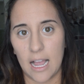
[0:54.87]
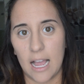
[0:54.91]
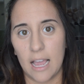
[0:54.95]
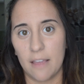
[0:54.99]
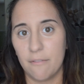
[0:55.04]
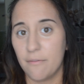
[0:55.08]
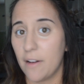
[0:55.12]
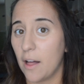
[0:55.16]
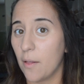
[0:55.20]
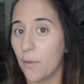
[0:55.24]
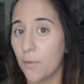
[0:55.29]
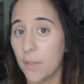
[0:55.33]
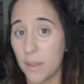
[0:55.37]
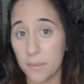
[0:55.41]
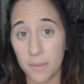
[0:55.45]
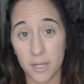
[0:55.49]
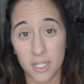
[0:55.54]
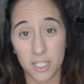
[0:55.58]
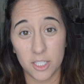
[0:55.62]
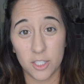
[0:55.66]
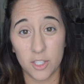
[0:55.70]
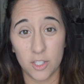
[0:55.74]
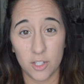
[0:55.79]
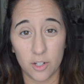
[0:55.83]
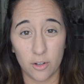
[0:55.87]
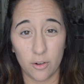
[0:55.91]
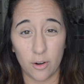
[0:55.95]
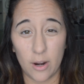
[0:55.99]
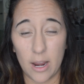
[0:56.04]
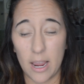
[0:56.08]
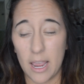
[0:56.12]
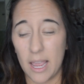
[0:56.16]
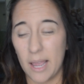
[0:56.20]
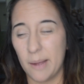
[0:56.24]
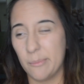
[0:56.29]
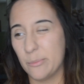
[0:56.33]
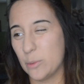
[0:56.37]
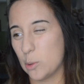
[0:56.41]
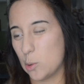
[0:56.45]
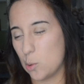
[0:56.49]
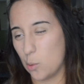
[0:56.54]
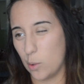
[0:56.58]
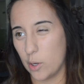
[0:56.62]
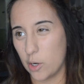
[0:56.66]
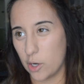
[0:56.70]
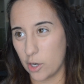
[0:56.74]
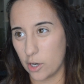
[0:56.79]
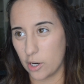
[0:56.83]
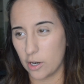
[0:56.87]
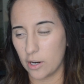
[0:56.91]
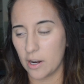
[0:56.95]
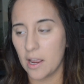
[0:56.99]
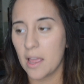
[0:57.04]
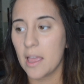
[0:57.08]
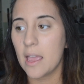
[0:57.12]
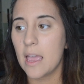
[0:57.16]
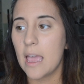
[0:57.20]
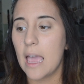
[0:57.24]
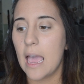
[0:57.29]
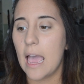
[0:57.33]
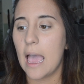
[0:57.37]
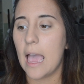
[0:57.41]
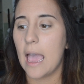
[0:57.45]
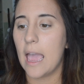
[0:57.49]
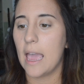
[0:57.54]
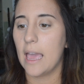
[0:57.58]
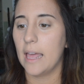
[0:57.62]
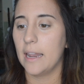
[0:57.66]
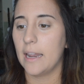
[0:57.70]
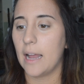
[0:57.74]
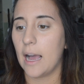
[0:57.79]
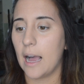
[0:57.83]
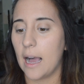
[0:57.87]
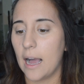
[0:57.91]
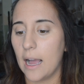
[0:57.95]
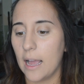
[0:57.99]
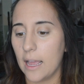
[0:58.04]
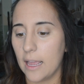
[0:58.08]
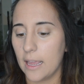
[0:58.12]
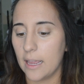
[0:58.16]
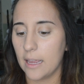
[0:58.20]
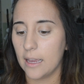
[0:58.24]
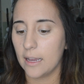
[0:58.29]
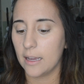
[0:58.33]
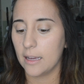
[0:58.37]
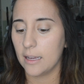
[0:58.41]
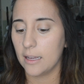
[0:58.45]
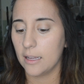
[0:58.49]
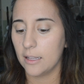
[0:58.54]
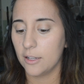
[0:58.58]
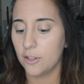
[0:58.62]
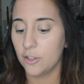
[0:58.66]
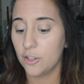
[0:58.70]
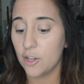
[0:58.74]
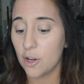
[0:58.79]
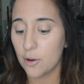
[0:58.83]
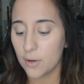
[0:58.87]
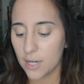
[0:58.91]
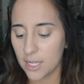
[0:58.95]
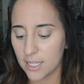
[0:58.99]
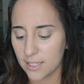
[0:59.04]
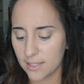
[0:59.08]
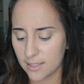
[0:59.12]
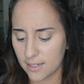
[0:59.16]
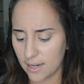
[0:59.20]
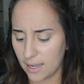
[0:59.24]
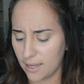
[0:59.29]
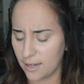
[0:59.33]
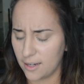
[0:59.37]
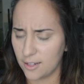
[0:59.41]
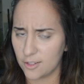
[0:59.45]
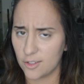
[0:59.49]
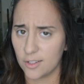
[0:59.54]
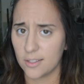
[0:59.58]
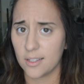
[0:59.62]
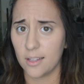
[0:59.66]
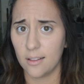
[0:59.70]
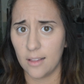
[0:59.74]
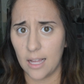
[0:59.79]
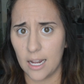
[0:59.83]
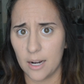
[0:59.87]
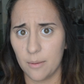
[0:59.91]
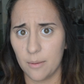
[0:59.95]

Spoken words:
I followed them on Instagram, Twitter, and I noticed like just a lot